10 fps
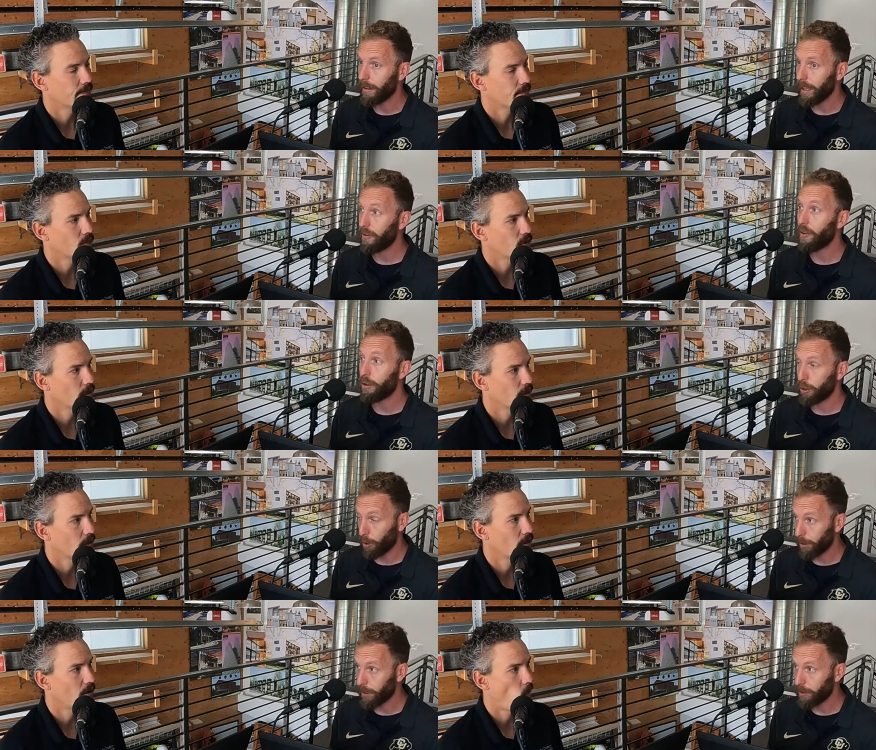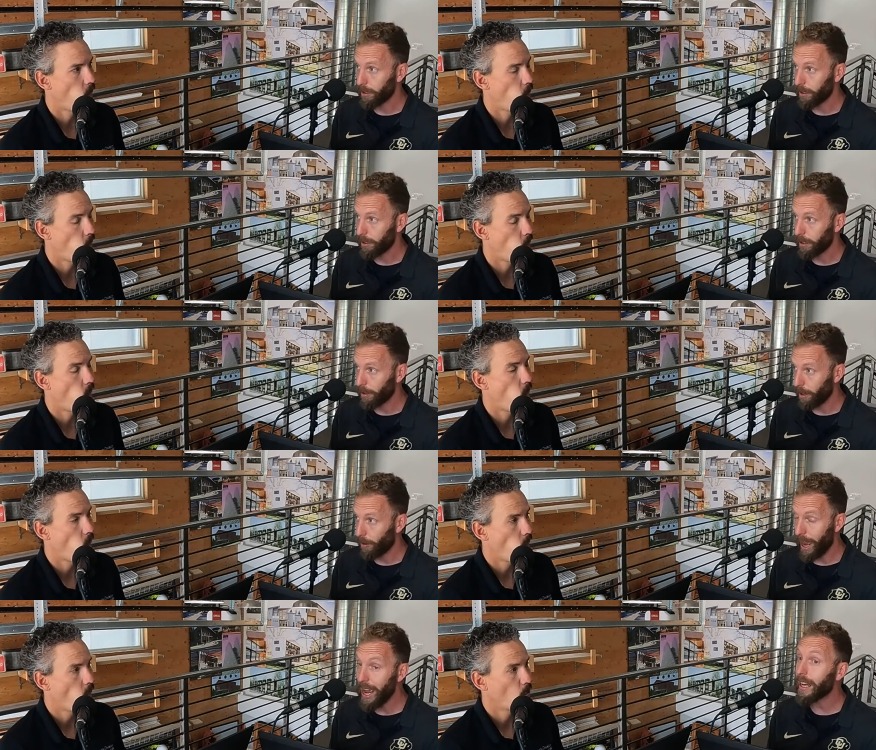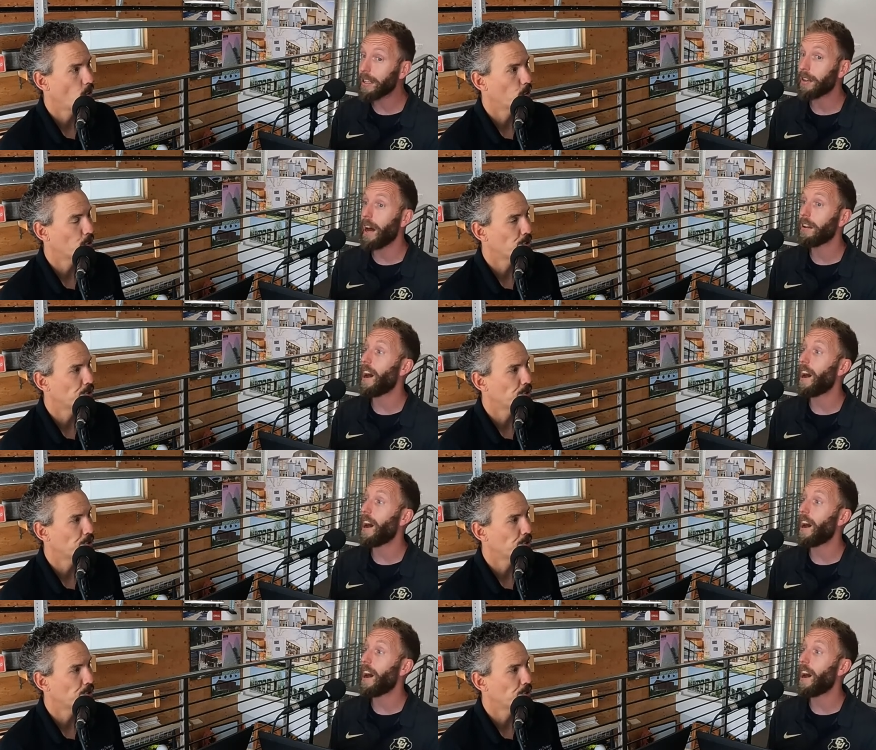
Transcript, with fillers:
Speaker 1: that's food shortage you know, and it's on